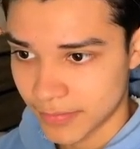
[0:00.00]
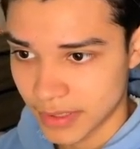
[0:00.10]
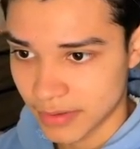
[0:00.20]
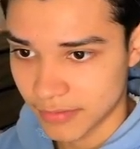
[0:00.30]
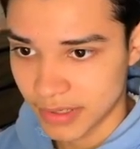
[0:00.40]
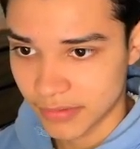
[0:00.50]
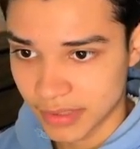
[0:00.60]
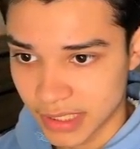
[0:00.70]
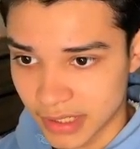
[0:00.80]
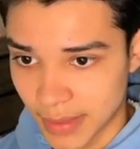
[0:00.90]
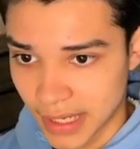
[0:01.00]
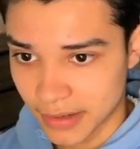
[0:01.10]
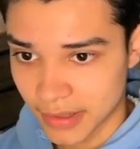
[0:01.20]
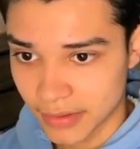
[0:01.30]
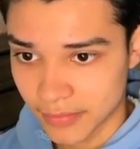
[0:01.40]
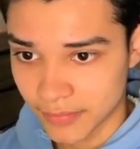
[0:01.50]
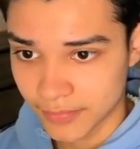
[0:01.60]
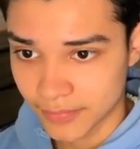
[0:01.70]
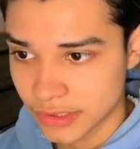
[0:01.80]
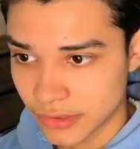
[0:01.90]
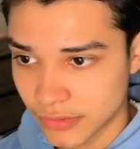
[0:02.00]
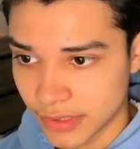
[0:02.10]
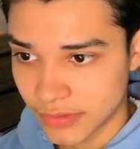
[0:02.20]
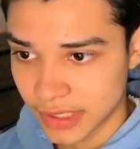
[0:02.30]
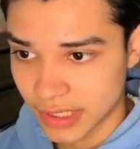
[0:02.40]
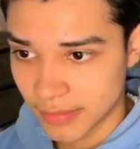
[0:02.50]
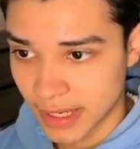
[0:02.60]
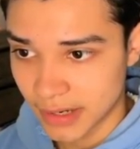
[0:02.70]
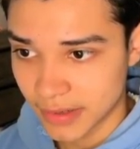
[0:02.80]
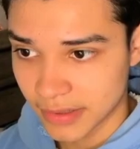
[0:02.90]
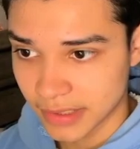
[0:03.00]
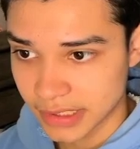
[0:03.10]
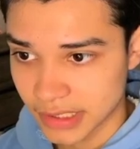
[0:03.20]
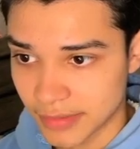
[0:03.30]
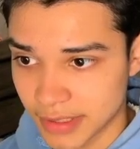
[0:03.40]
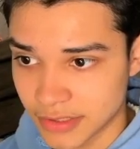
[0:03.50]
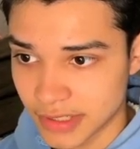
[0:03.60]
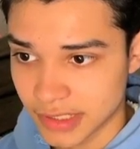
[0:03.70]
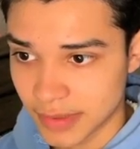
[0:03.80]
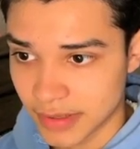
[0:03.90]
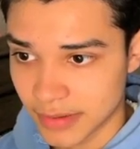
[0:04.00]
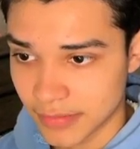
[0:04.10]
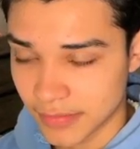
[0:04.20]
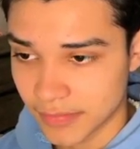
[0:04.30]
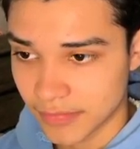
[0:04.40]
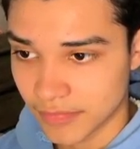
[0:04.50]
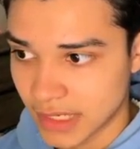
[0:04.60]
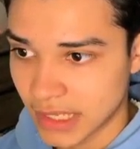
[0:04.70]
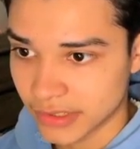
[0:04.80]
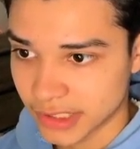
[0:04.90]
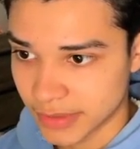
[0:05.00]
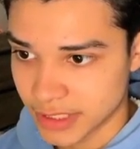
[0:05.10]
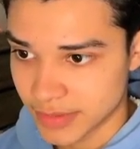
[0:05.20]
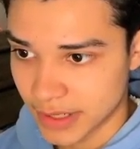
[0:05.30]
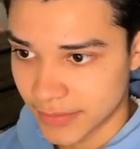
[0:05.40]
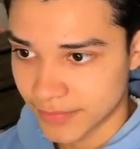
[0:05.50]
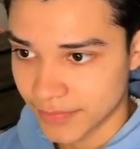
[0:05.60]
And we don't need a background. So we don't need a background. This is going to be transparent. That looks much better.